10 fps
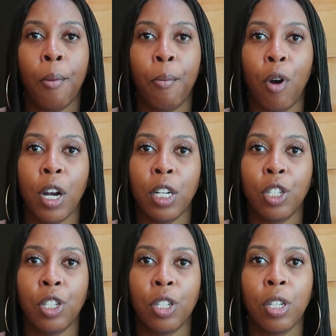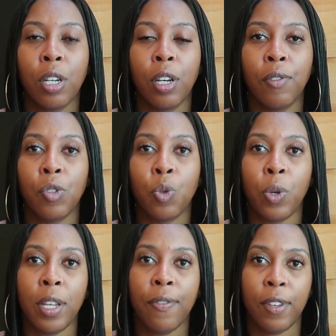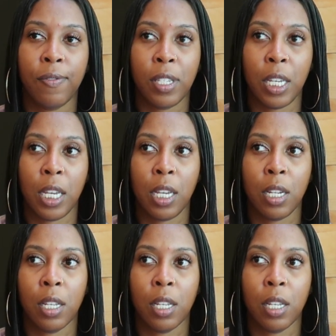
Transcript: March of 2015.